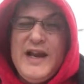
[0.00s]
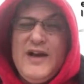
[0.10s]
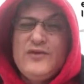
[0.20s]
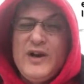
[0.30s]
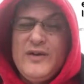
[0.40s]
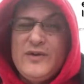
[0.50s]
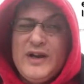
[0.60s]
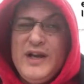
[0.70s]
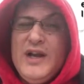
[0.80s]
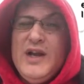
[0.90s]
And after
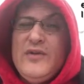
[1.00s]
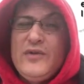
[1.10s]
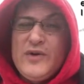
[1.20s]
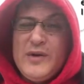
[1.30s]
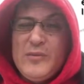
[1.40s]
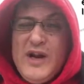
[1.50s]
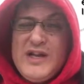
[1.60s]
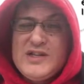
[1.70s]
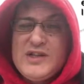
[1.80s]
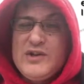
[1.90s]
every 30
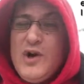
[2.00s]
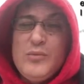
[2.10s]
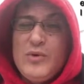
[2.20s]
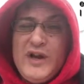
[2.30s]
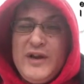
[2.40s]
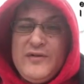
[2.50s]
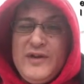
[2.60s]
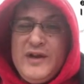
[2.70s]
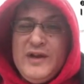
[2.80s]
breaths, you don't breathe.